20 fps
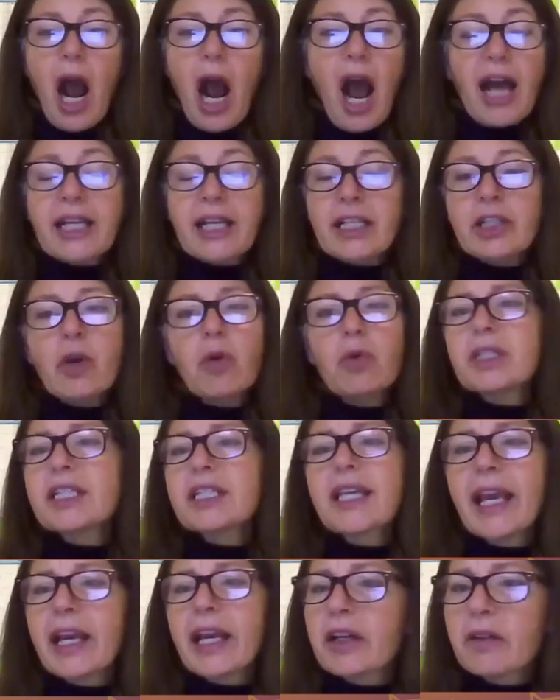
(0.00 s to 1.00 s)
I
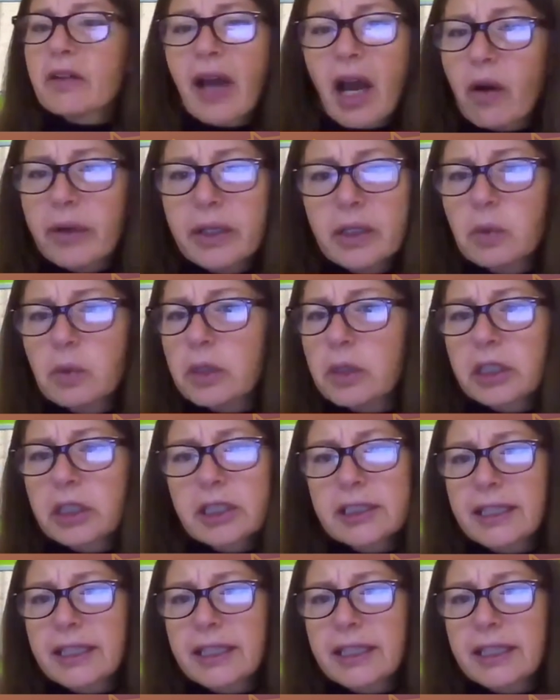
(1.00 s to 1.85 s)
don't care how it works,